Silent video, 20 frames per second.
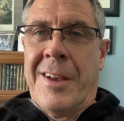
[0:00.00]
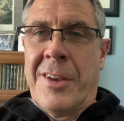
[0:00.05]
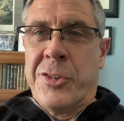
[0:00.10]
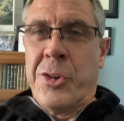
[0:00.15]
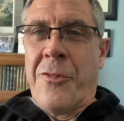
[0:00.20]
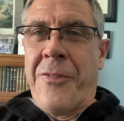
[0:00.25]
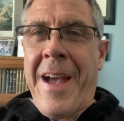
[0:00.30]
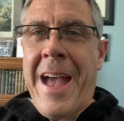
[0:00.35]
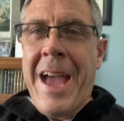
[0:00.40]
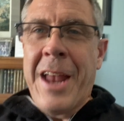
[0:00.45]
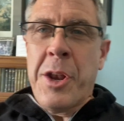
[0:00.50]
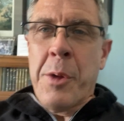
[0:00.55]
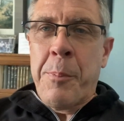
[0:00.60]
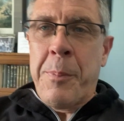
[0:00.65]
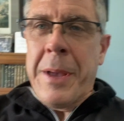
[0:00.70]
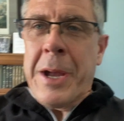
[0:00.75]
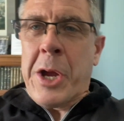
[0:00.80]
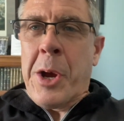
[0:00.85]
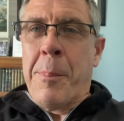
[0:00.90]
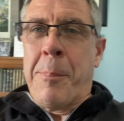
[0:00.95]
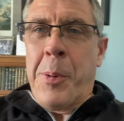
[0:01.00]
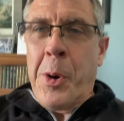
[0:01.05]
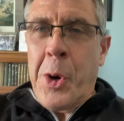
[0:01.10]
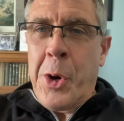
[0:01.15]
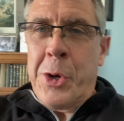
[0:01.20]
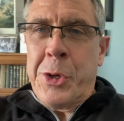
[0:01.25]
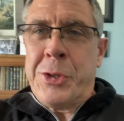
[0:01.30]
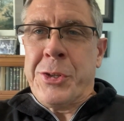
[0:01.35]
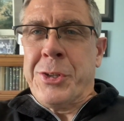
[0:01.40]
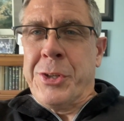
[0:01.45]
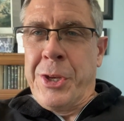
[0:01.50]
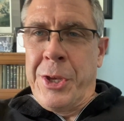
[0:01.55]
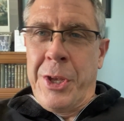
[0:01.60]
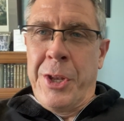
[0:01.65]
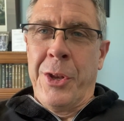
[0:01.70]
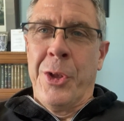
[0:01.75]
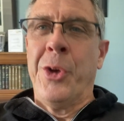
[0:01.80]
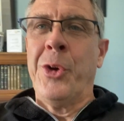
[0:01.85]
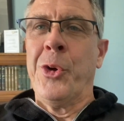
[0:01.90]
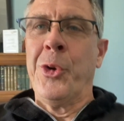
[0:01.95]
So if I had to pick a
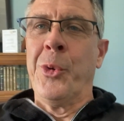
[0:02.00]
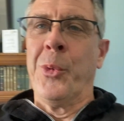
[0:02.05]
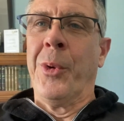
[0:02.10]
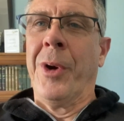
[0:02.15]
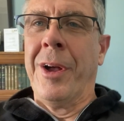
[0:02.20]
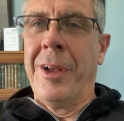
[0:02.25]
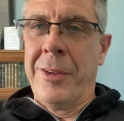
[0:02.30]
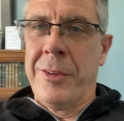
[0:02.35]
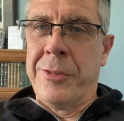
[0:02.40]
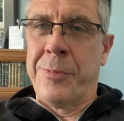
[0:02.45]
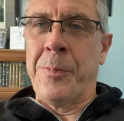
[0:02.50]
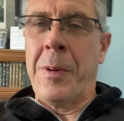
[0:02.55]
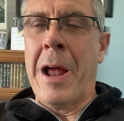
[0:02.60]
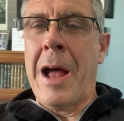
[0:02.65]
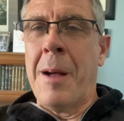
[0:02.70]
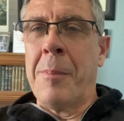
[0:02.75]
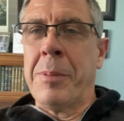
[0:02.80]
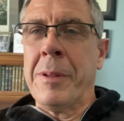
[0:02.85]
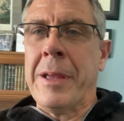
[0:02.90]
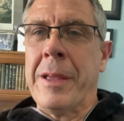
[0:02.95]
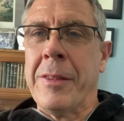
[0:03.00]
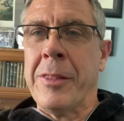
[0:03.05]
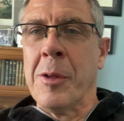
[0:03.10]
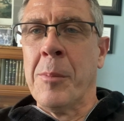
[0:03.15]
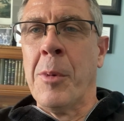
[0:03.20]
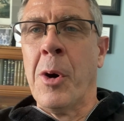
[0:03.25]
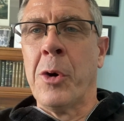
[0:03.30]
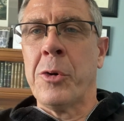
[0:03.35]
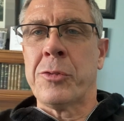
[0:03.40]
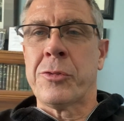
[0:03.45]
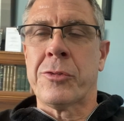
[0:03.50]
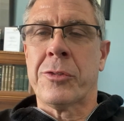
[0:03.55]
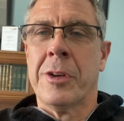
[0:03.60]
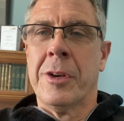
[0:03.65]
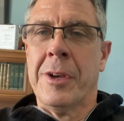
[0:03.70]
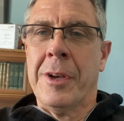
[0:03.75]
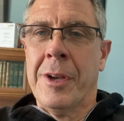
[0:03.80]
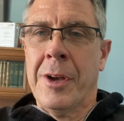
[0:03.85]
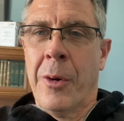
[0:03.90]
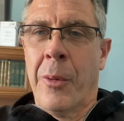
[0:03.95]
person who was probably the most,
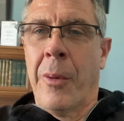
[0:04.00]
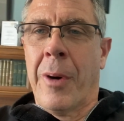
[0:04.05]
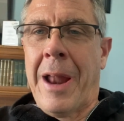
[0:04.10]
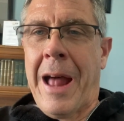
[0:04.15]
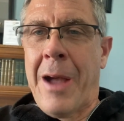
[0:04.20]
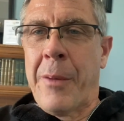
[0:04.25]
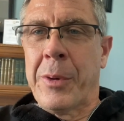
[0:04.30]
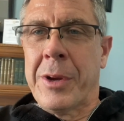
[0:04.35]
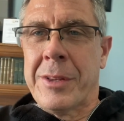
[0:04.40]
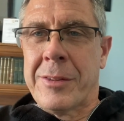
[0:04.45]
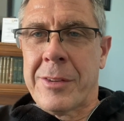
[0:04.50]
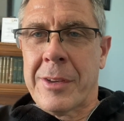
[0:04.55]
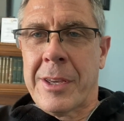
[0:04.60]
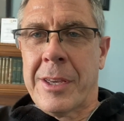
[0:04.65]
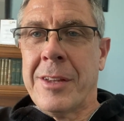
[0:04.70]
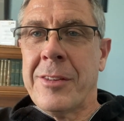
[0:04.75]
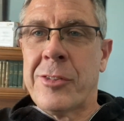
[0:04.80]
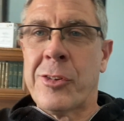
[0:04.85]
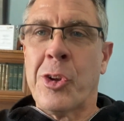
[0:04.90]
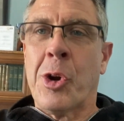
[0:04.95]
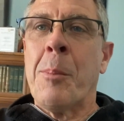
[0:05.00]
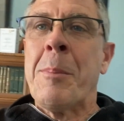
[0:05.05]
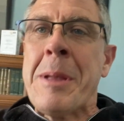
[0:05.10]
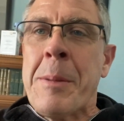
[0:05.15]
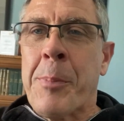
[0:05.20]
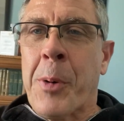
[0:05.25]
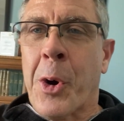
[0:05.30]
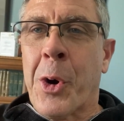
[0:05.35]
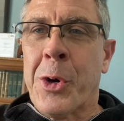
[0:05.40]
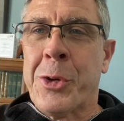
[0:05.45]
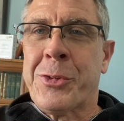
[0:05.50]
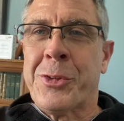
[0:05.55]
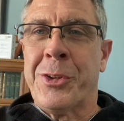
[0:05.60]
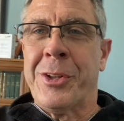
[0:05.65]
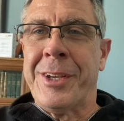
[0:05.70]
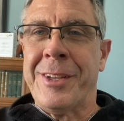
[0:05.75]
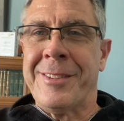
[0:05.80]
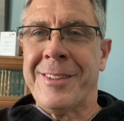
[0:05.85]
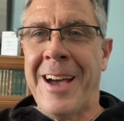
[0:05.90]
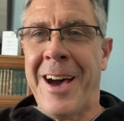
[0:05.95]
what I would consider, me
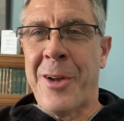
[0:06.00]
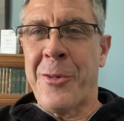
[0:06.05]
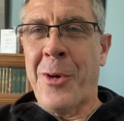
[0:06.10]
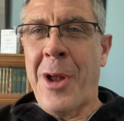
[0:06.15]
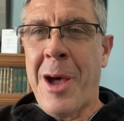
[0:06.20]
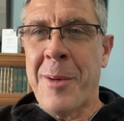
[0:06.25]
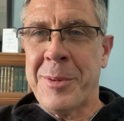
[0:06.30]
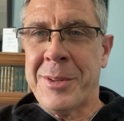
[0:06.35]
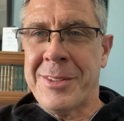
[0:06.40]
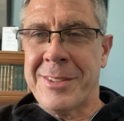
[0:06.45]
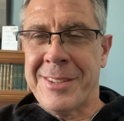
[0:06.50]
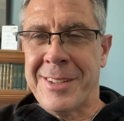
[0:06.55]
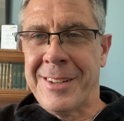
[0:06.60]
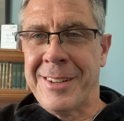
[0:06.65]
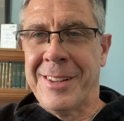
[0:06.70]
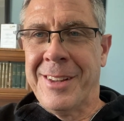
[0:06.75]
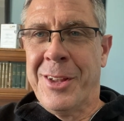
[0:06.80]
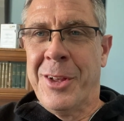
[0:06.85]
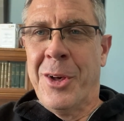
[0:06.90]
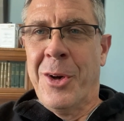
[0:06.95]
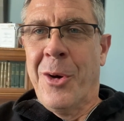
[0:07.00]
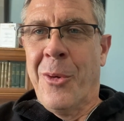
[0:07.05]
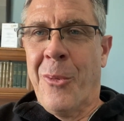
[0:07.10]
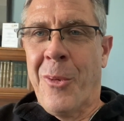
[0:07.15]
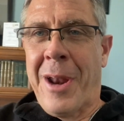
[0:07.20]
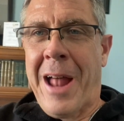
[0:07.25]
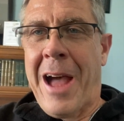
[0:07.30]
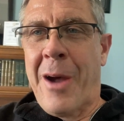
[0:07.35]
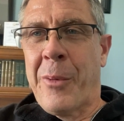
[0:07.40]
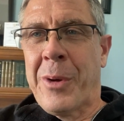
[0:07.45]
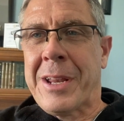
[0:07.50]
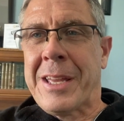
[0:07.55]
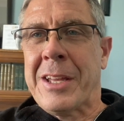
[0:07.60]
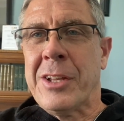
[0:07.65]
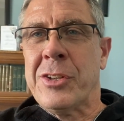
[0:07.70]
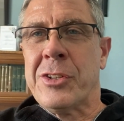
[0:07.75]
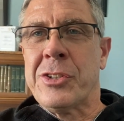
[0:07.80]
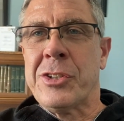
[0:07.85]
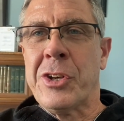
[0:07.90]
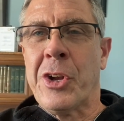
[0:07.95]
personally, Todd Robinson, what I would
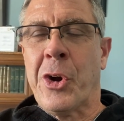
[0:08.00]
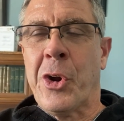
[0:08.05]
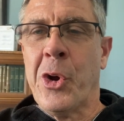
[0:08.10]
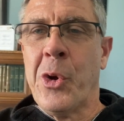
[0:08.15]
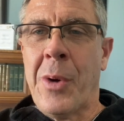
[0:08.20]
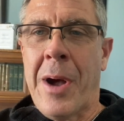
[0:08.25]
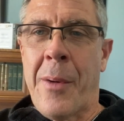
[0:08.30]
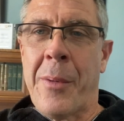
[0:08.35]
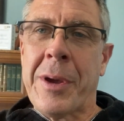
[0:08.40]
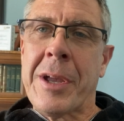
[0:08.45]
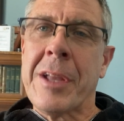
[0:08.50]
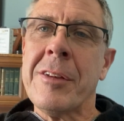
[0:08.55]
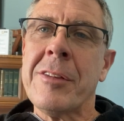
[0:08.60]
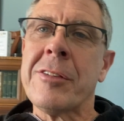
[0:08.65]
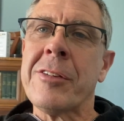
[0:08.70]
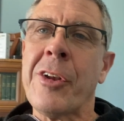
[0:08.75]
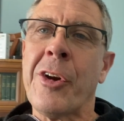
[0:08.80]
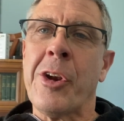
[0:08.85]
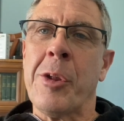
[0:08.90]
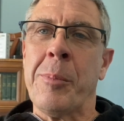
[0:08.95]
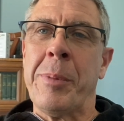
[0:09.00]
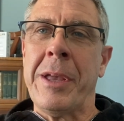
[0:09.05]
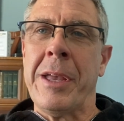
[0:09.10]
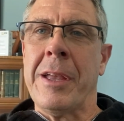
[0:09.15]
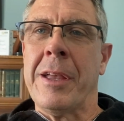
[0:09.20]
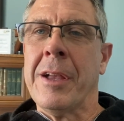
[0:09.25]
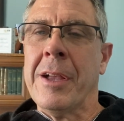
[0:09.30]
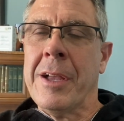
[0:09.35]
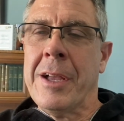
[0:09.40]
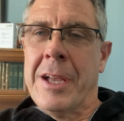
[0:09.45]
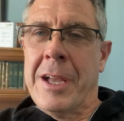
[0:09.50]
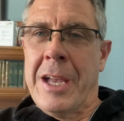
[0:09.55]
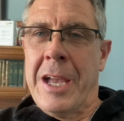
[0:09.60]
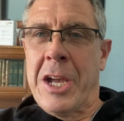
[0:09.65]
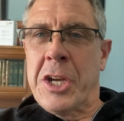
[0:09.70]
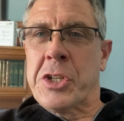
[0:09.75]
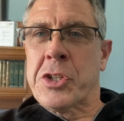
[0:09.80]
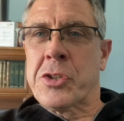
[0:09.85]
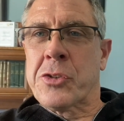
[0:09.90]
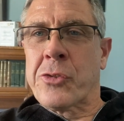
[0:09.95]
consider, who I would consider to be
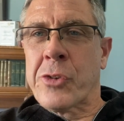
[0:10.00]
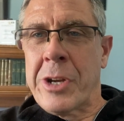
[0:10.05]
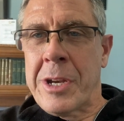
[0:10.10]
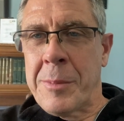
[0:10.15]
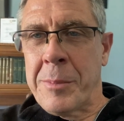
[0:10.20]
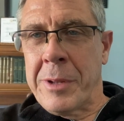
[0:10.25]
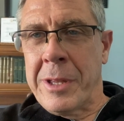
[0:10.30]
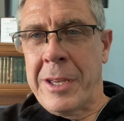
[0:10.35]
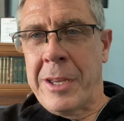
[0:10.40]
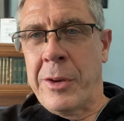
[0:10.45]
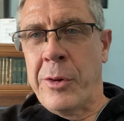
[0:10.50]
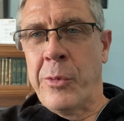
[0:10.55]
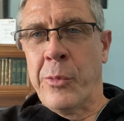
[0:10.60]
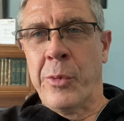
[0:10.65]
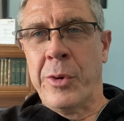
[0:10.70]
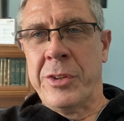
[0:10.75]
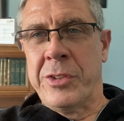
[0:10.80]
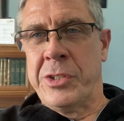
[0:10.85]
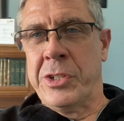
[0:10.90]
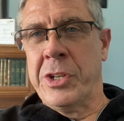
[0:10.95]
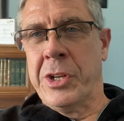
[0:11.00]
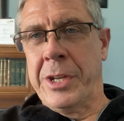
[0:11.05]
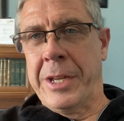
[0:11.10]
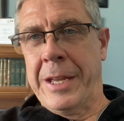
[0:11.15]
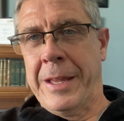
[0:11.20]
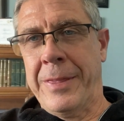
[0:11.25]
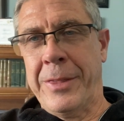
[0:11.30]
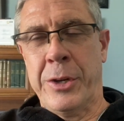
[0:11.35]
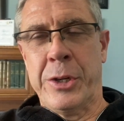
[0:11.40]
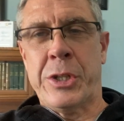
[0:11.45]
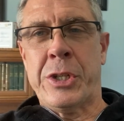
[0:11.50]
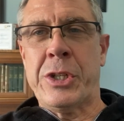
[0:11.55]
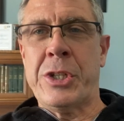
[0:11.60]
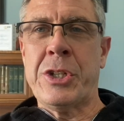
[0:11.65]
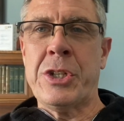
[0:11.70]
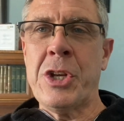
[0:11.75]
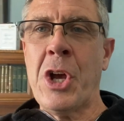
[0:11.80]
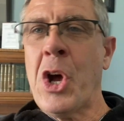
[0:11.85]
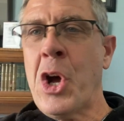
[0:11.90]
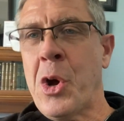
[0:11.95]
extremely resilient. There's
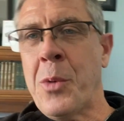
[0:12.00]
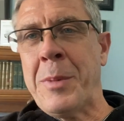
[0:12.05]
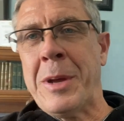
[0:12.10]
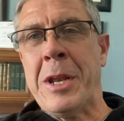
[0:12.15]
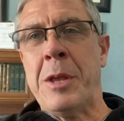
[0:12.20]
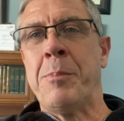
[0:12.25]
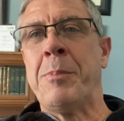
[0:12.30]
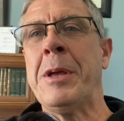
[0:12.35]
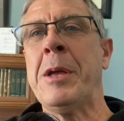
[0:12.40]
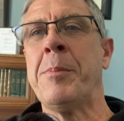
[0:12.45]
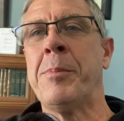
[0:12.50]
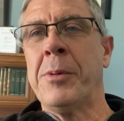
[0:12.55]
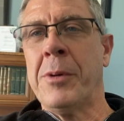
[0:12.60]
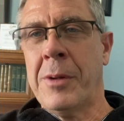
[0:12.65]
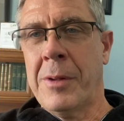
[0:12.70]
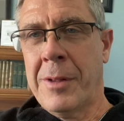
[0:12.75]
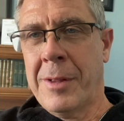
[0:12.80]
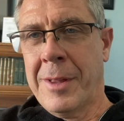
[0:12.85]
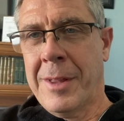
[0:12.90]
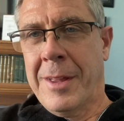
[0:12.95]
so many people